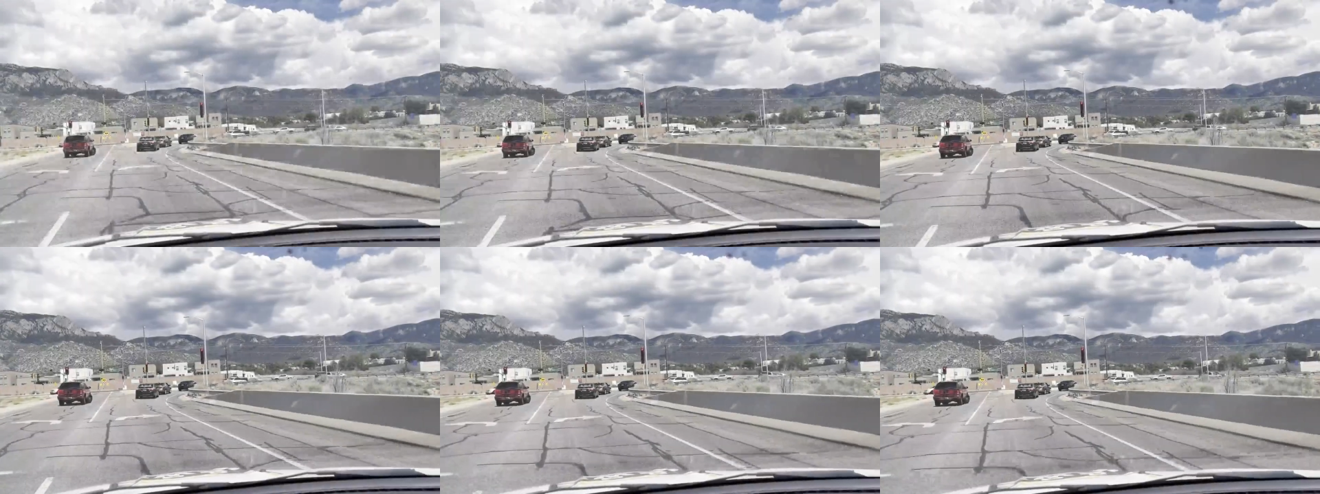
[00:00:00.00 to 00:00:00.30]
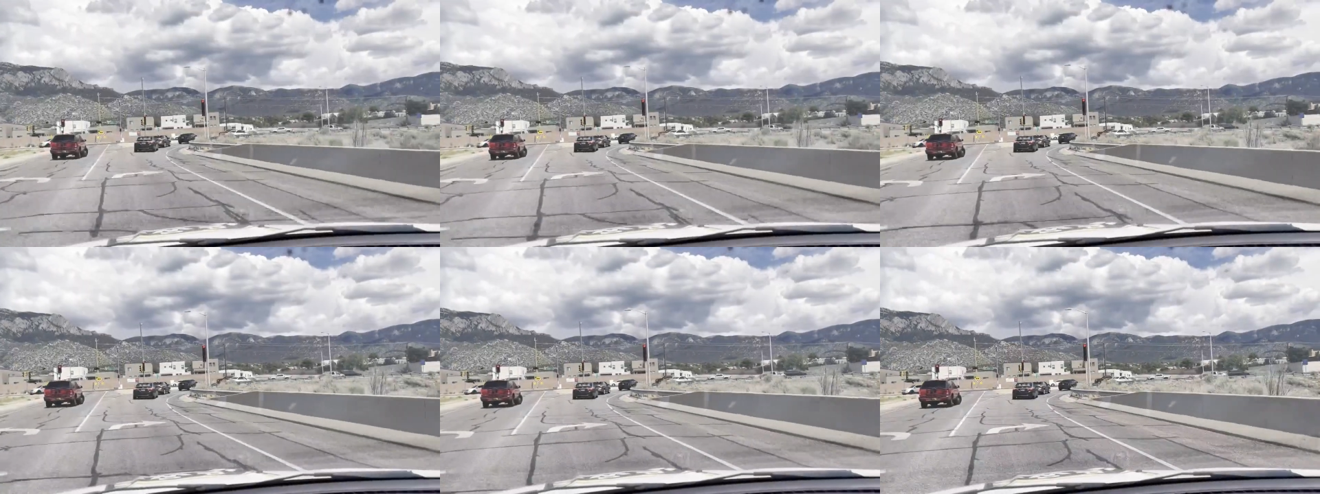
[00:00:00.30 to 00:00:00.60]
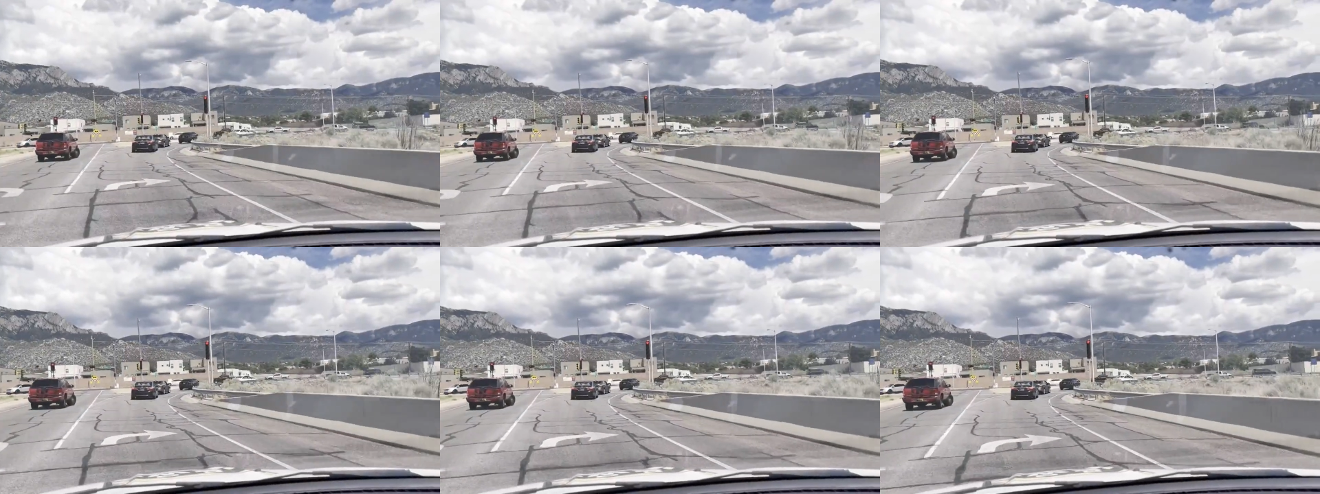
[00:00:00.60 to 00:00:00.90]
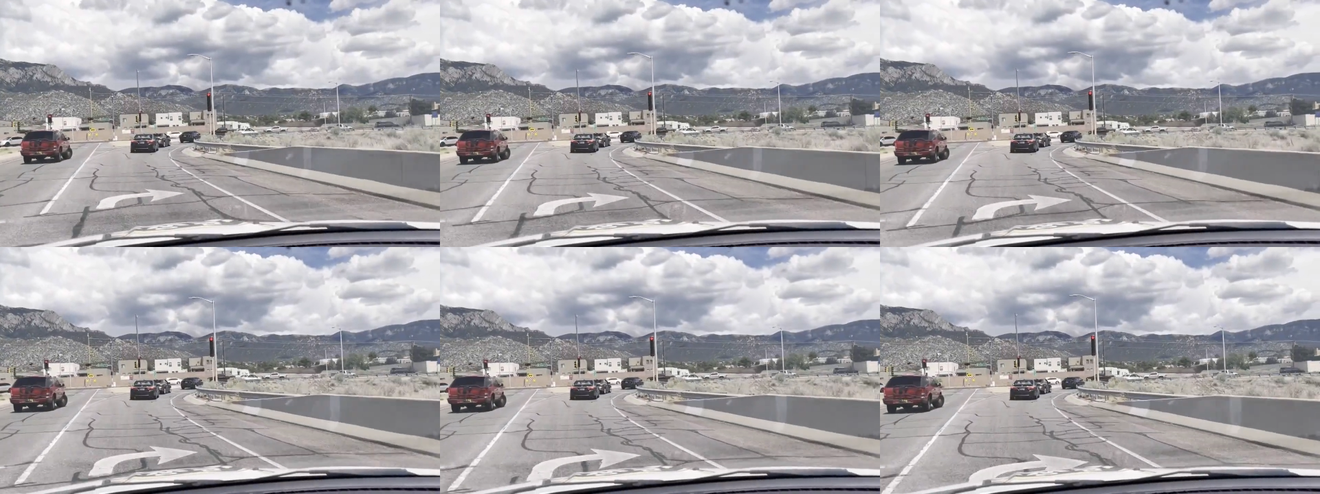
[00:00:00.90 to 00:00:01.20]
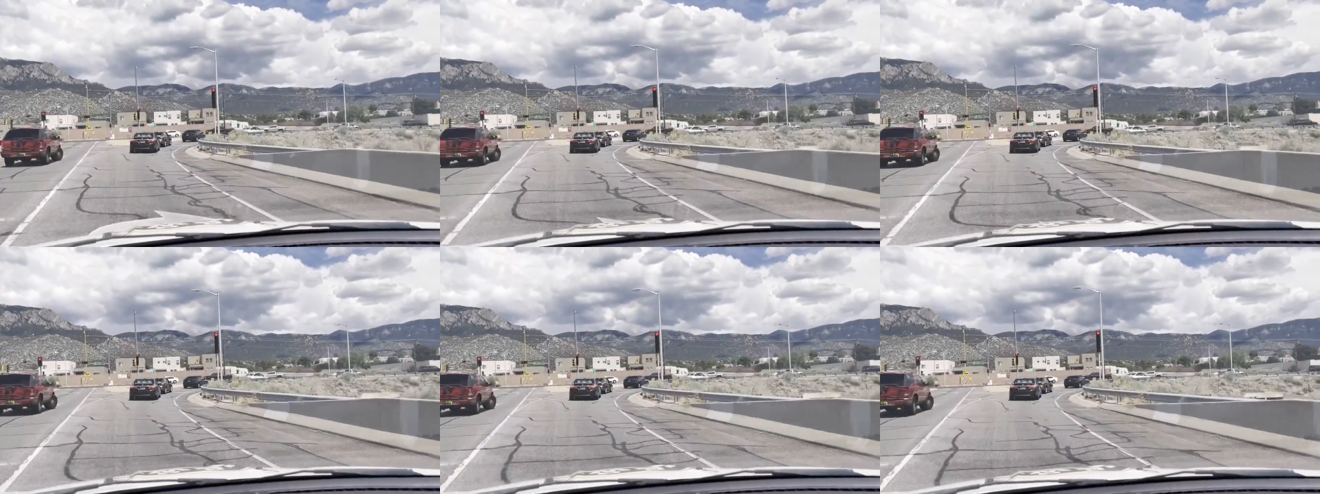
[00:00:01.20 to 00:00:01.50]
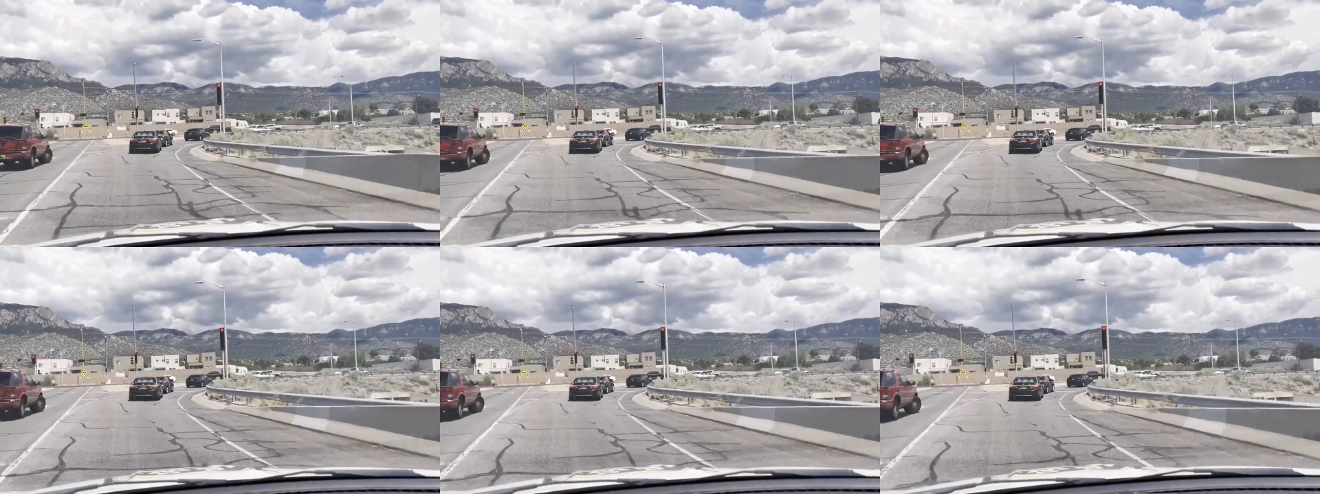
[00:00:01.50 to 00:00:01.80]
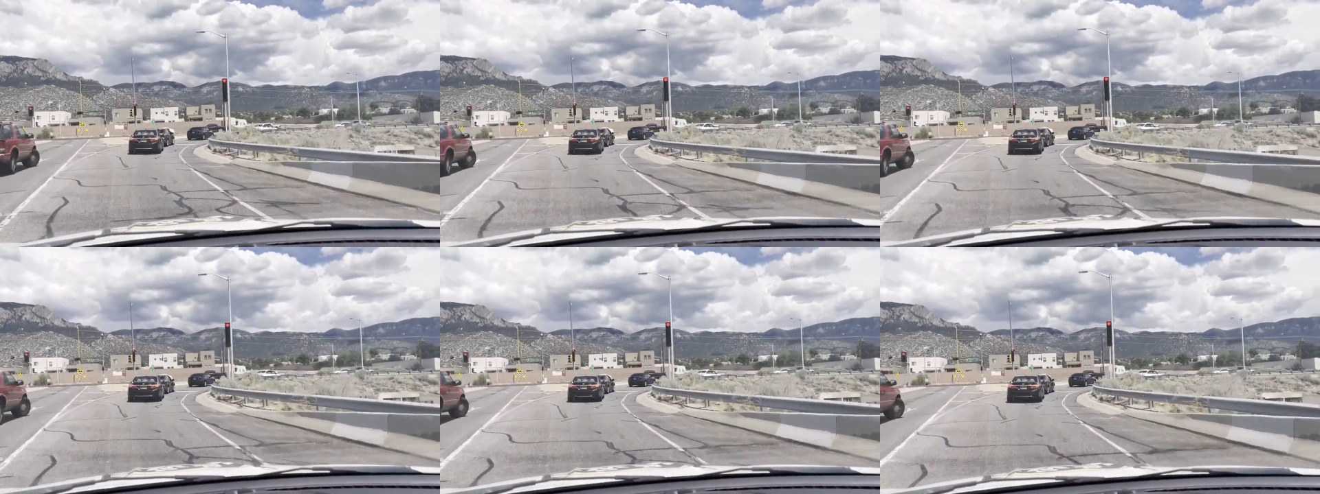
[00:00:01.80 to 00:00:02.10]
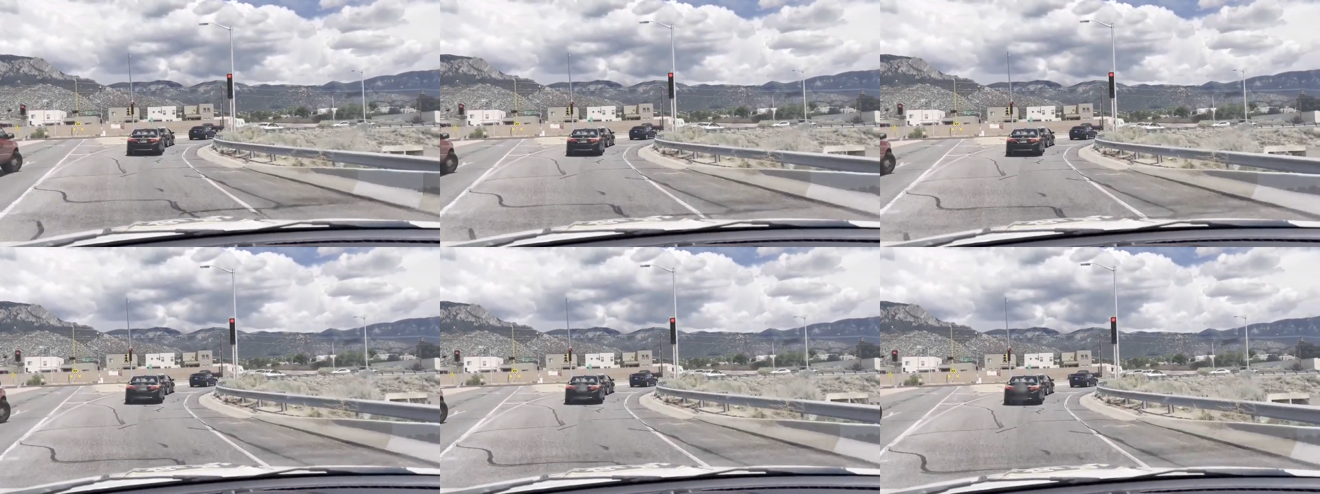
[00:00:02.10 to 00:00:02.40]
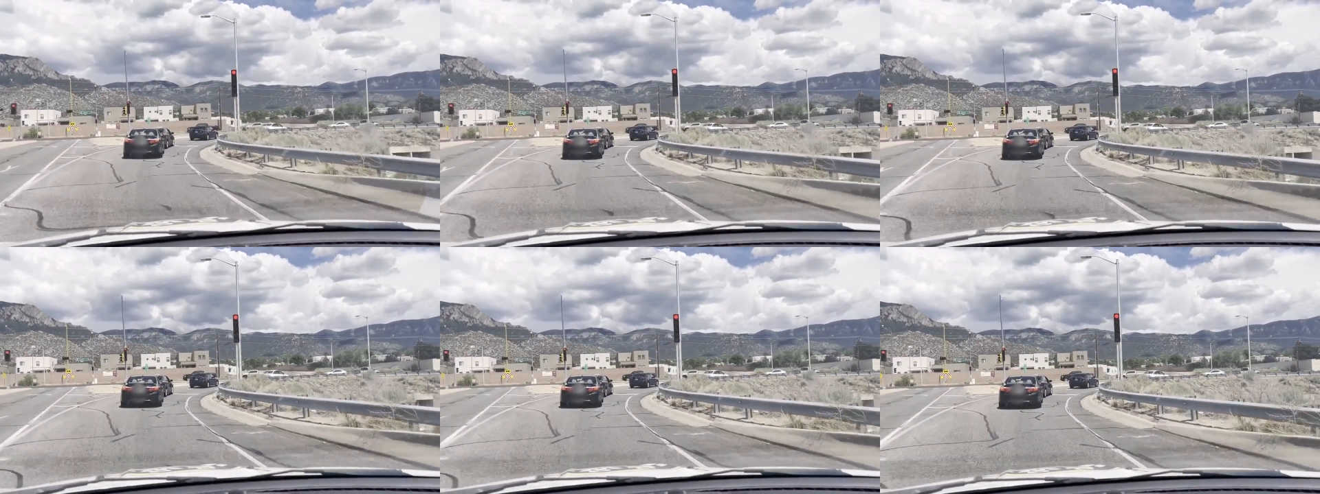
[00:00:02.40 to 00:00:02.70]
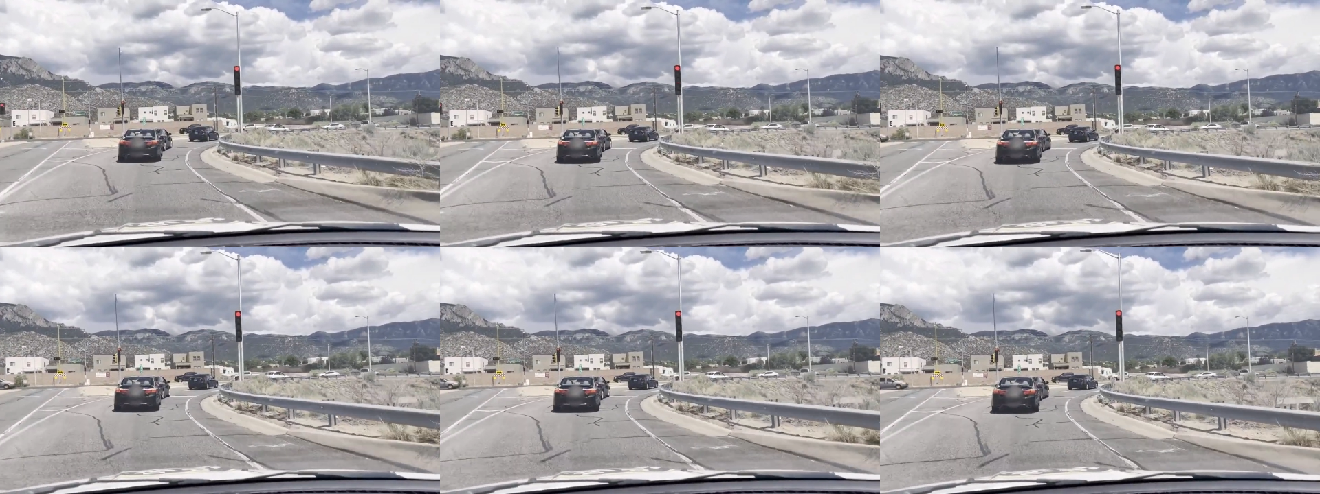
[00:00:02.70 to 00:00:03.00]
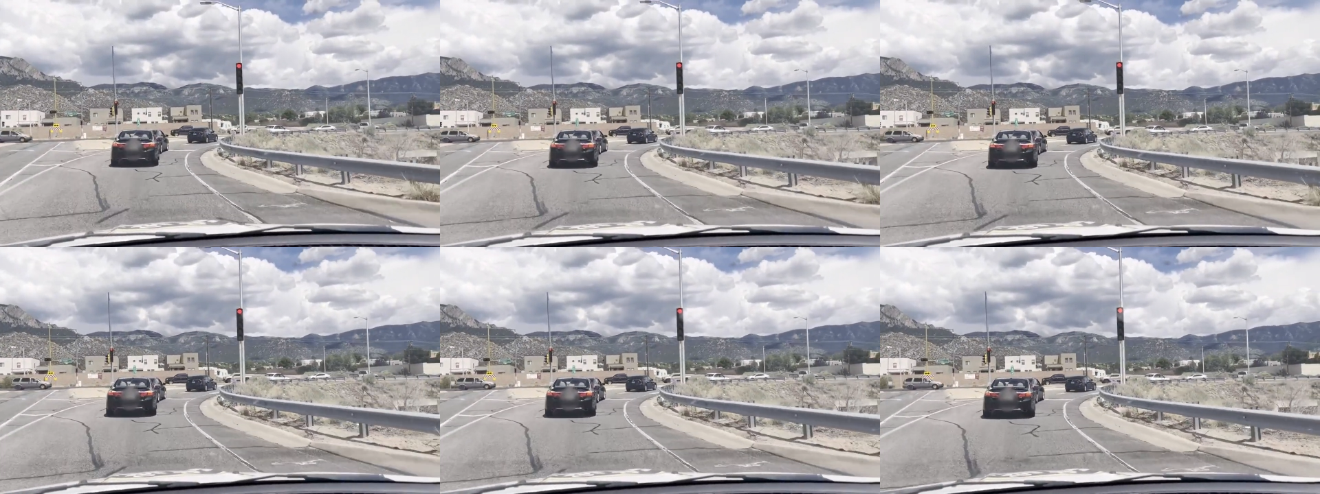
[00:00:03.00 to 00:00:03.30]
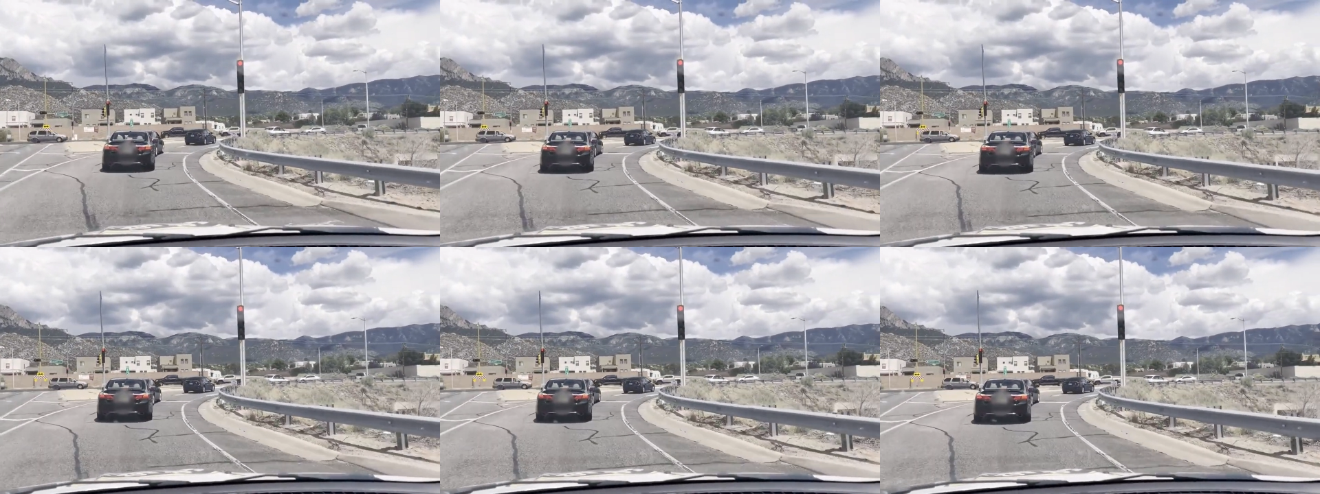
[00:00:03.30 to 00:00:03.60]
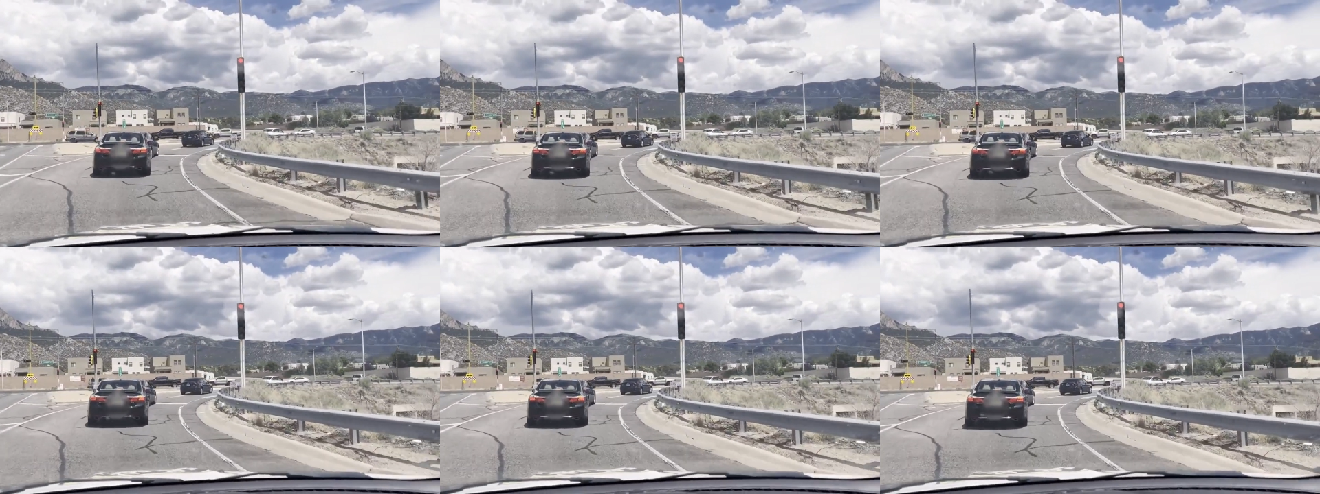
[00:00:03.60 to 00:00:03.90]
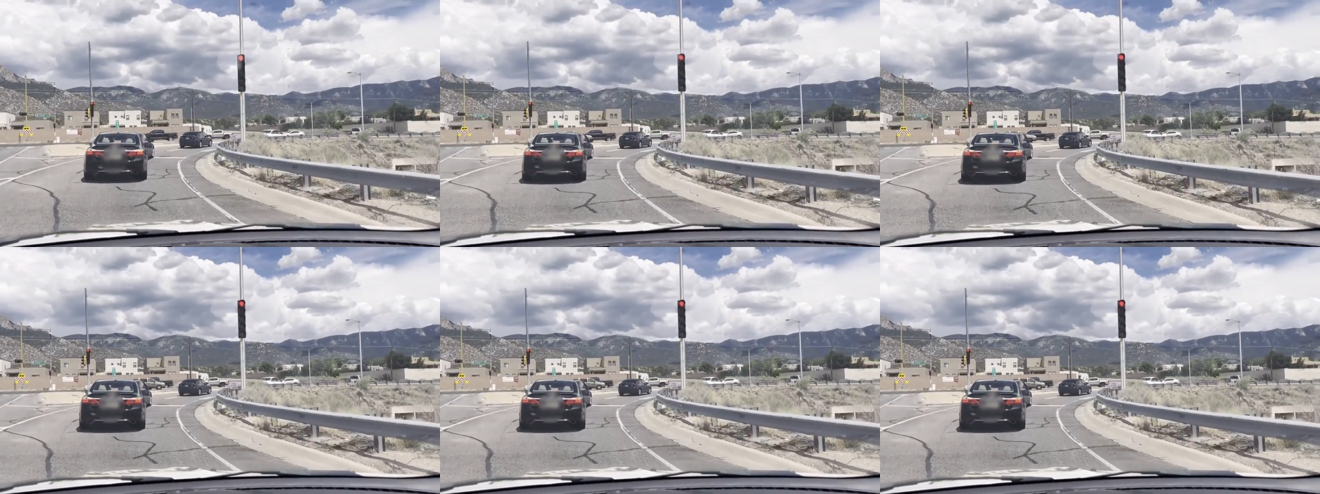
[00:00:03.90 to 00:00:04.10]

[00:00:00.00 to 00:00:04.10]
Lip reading: [unreadable: no face in view]